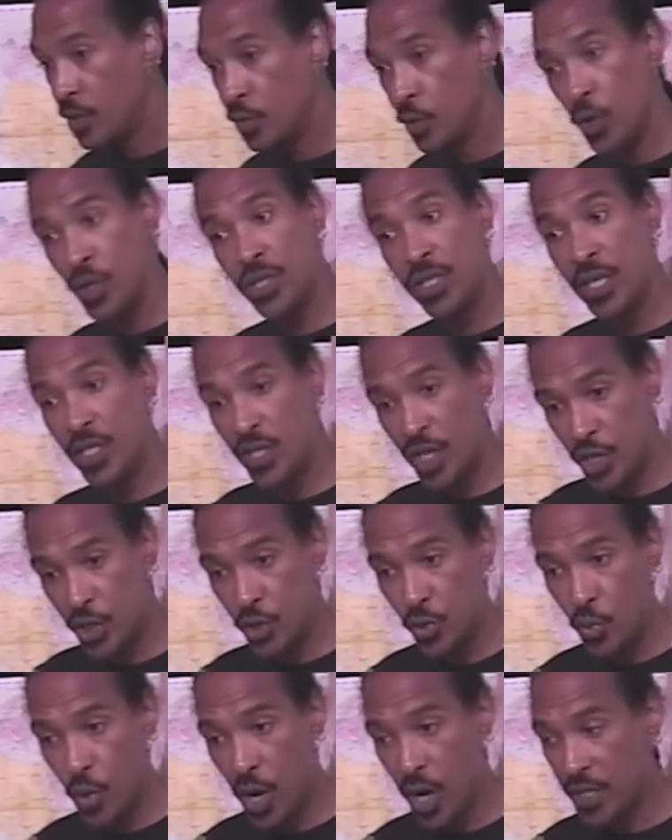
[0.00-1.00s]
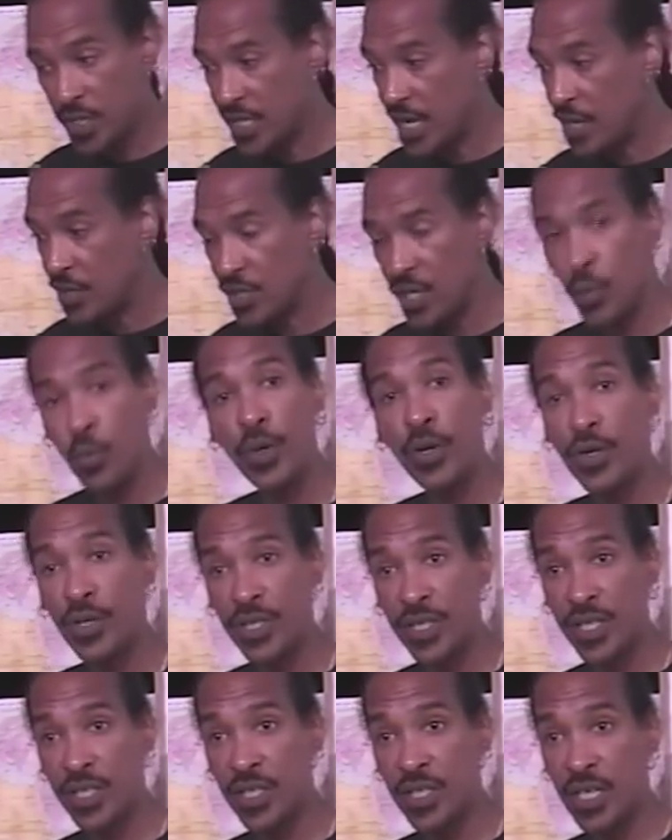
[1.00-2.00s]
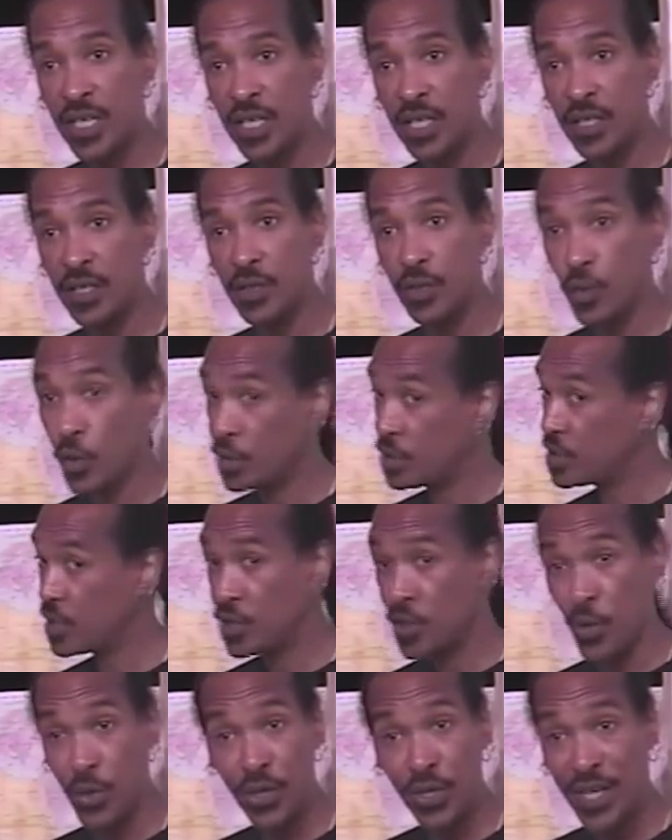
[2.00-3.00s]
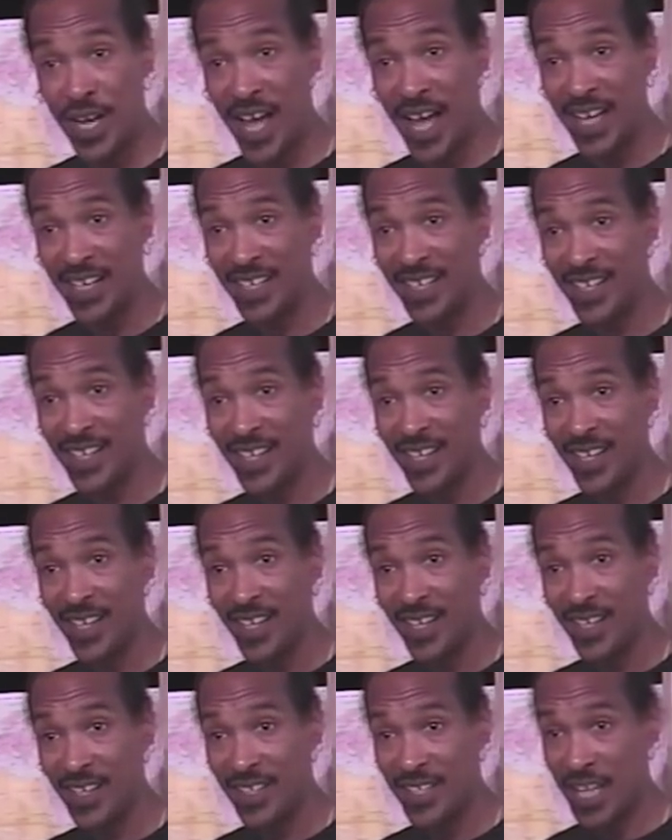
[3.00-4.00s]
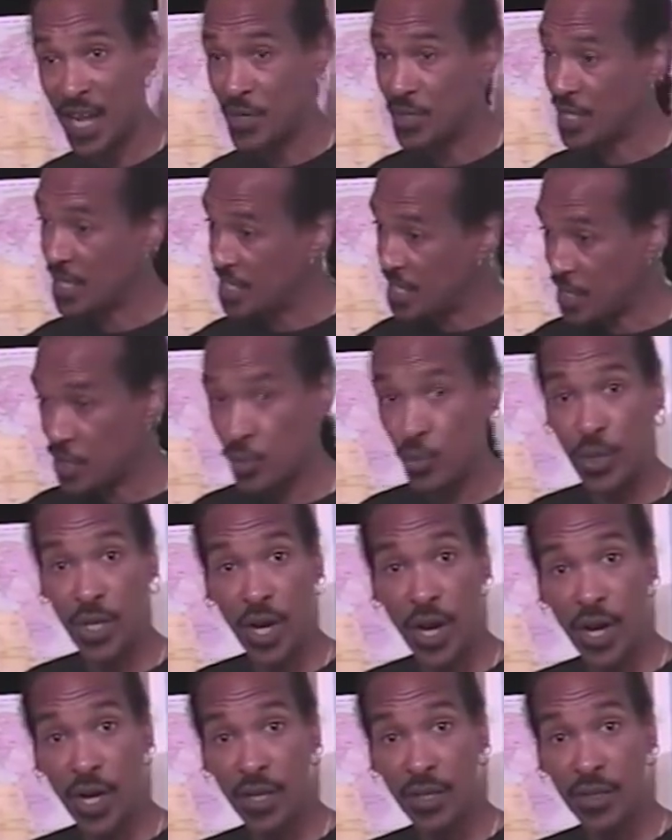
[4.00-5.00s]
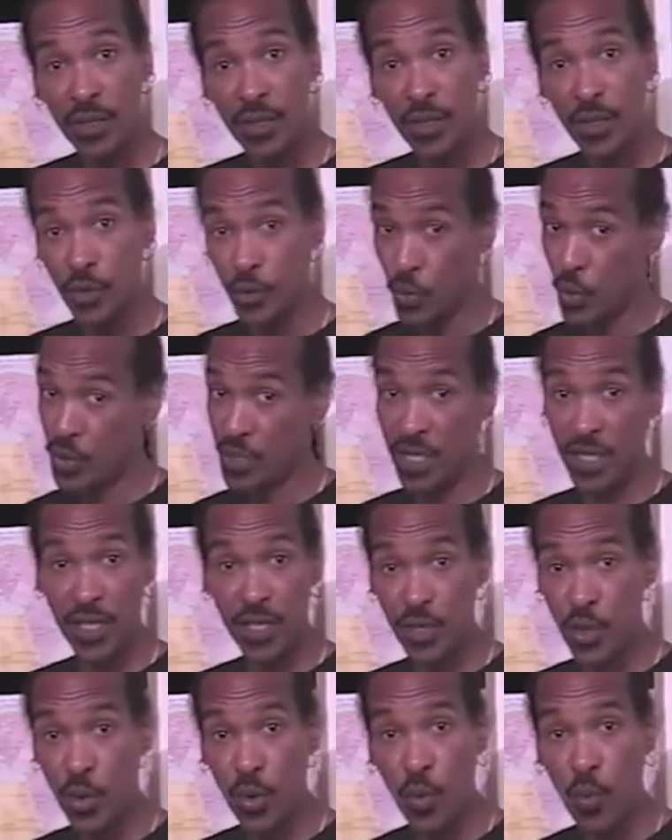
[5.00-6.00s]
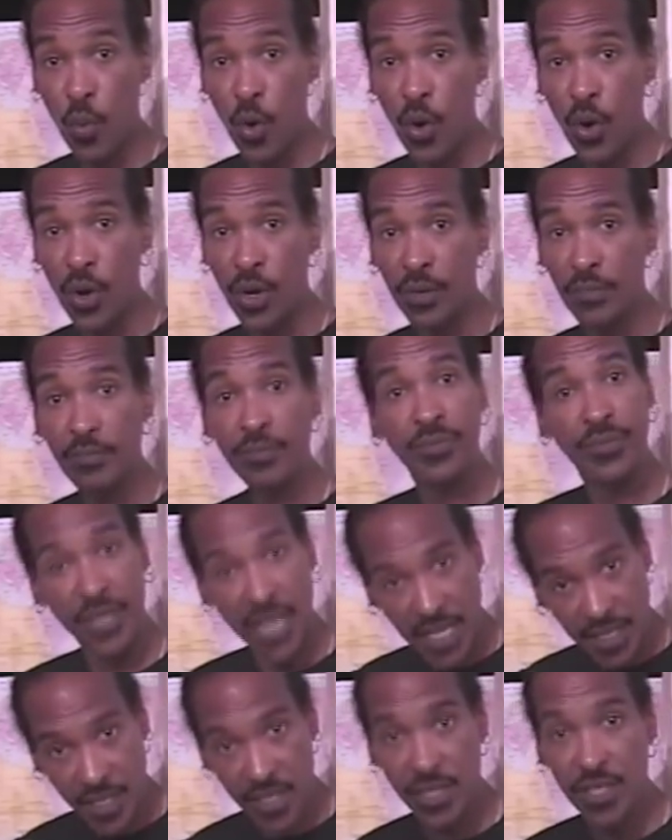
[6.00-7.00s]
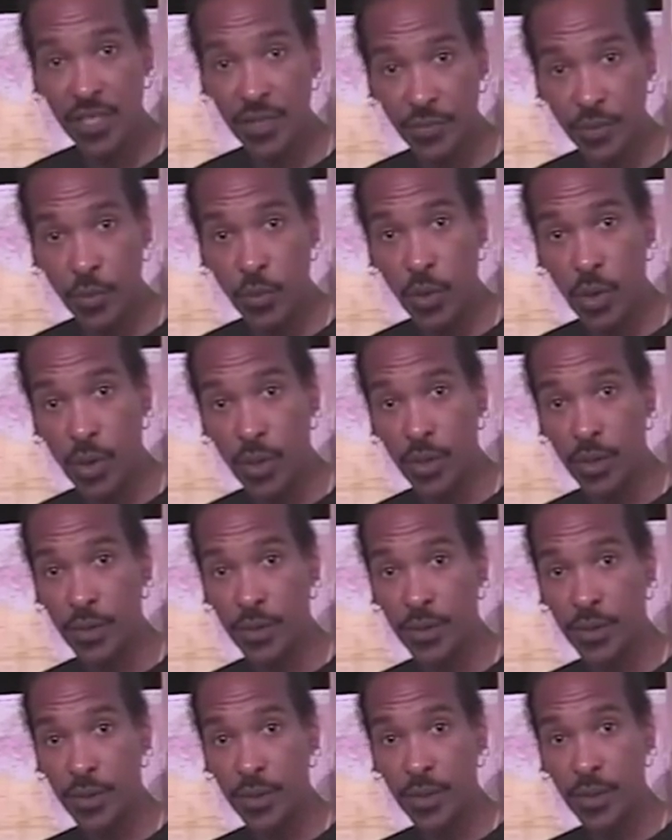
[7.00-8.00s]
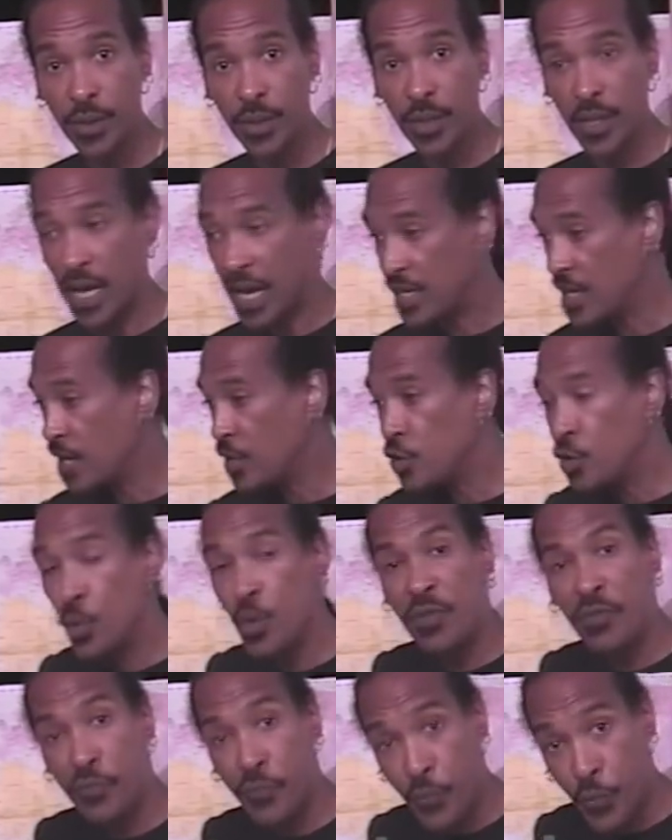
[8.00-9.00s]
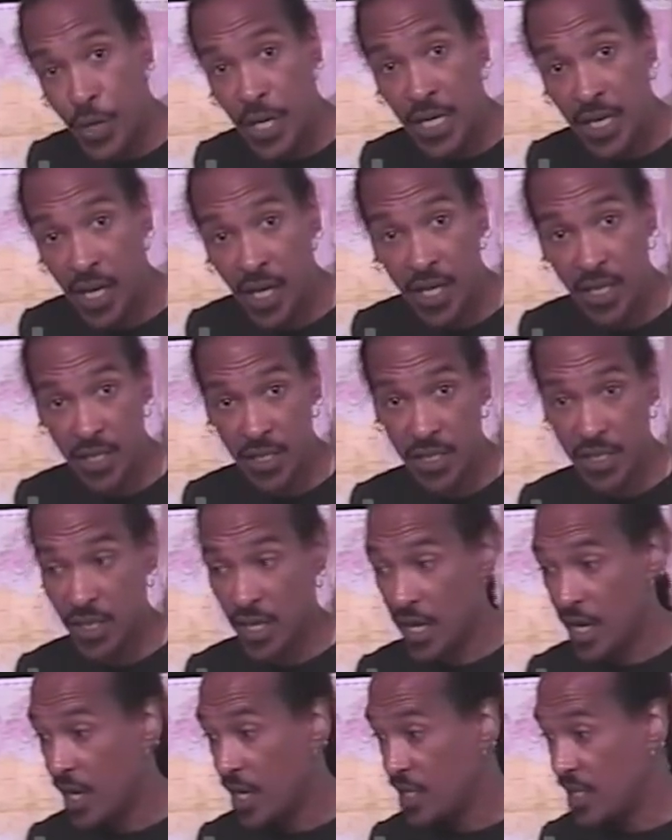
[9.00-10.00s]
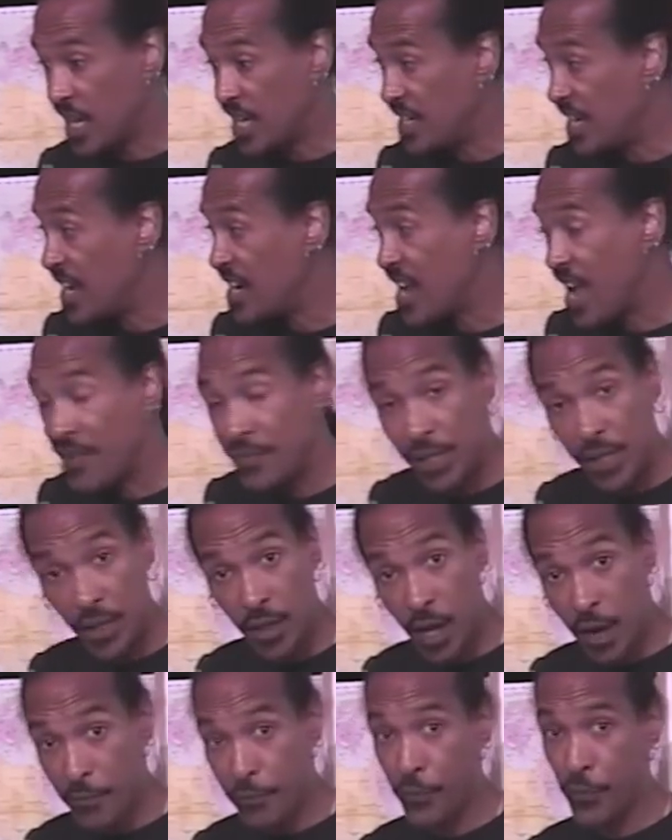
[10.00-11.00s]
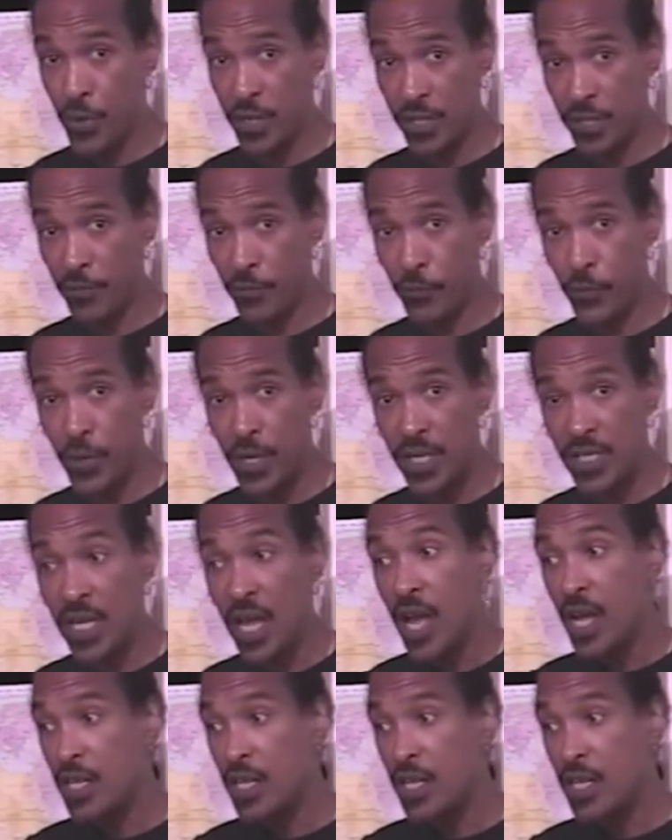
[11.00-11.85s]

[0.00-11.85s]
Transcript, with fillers: North said, yes, you are. South said, we're going to secede. North said, no, you're not. South said, yes, we are. North said, let's go to war. That's the Civil War. It had nothing to do with freeing us. They, they didn't have any love for us to free us.